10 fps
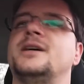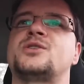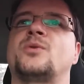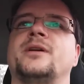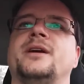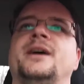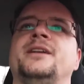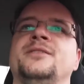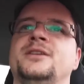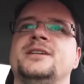I swear to
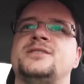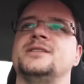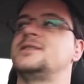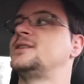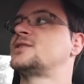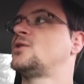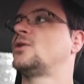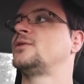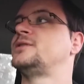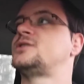God, in the distance, this
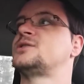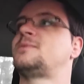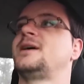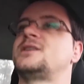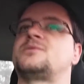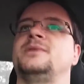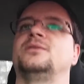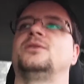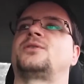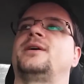car that's just passed me
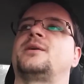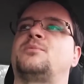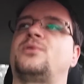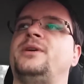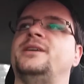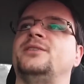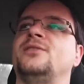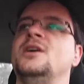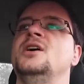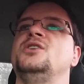looked like a Prius,
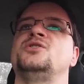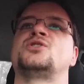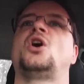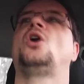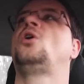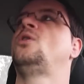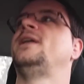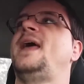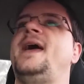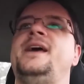just
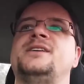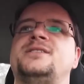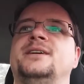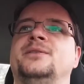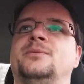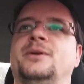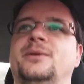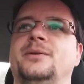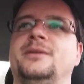hauling ass down the road.